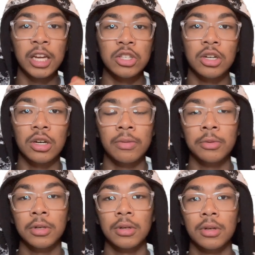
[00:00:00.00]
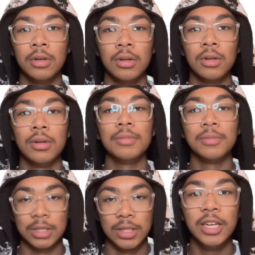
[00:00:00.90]
deserved?
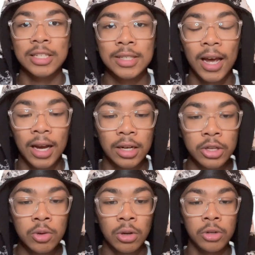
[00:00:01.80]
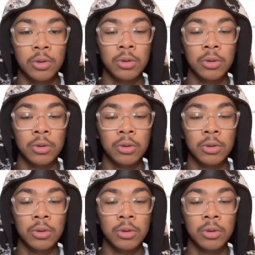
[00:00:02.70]
Exactly, you know you